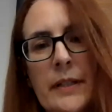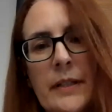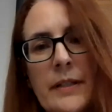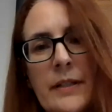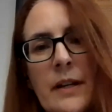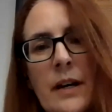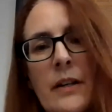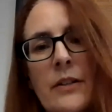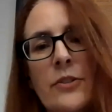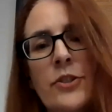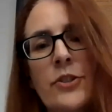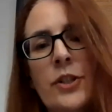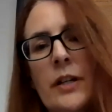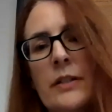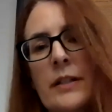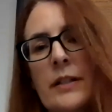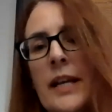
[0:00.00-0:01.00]
It's not
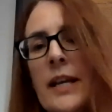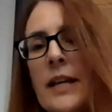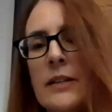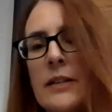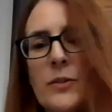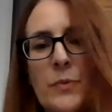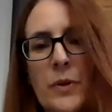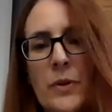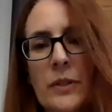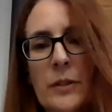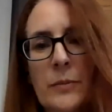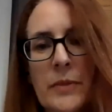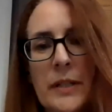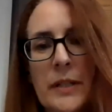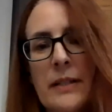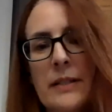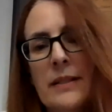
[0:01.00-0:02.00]
just, hey, it's
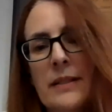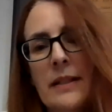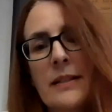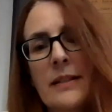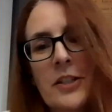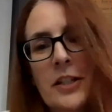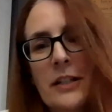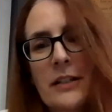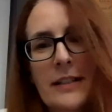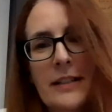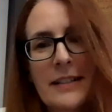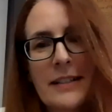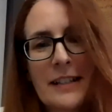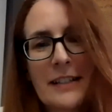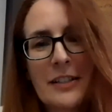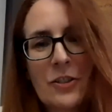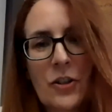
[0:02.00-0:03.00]
pro-liberty because NHLA
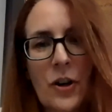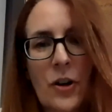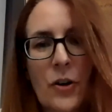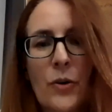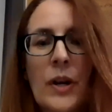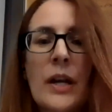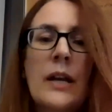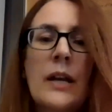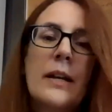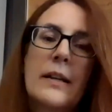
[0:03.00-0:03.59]
said so.